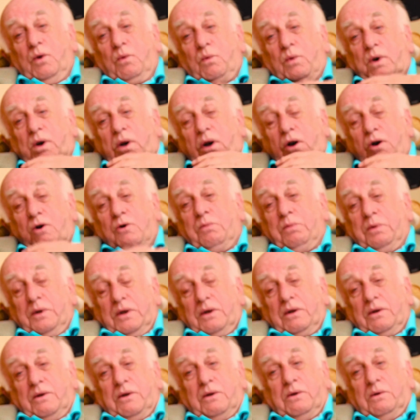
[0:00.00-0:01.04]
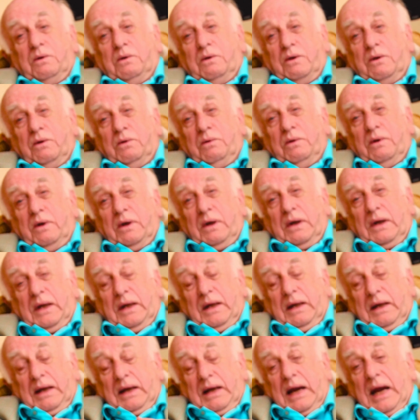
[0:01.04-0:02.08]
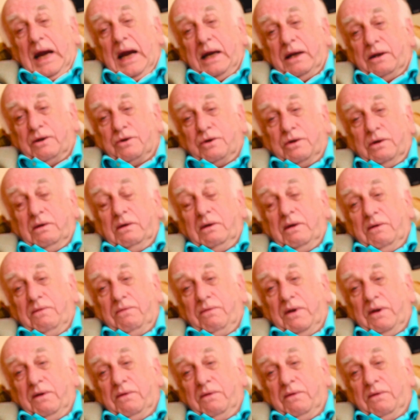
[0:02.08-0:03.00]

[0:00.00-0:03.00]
We're open to action if